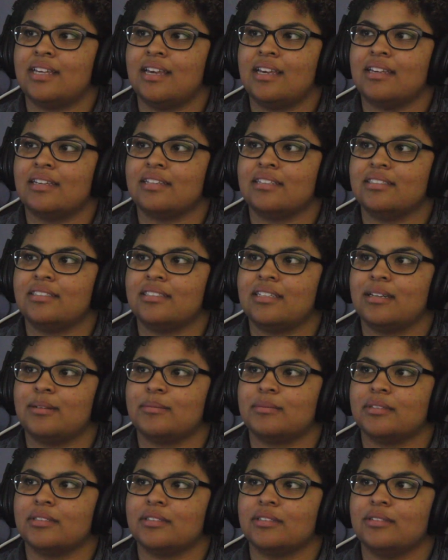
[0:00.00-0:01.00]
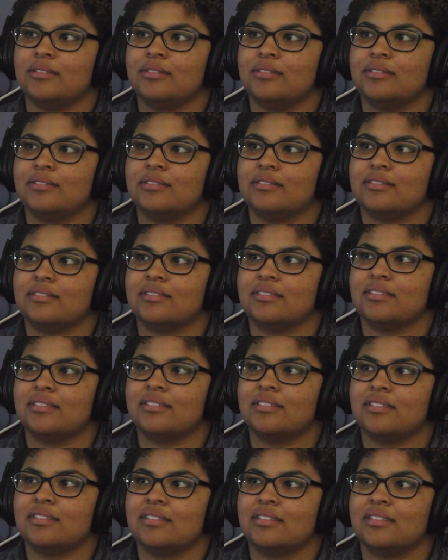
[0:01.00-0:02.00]
Dang, he stopped the whole
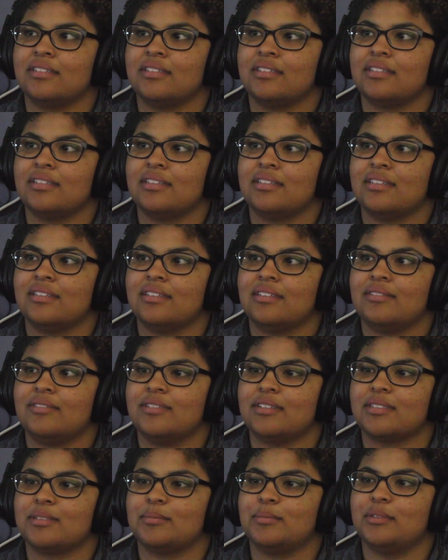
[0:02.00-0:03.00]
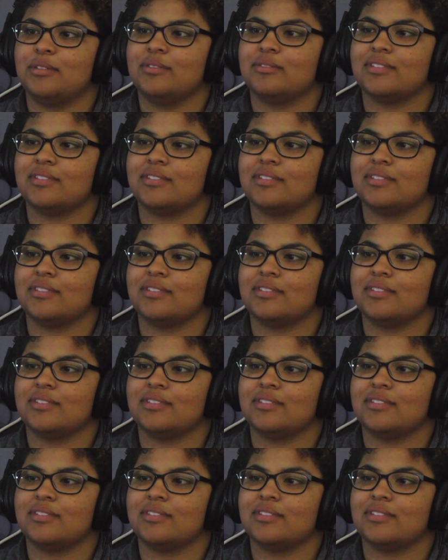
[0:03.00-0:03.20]
fucking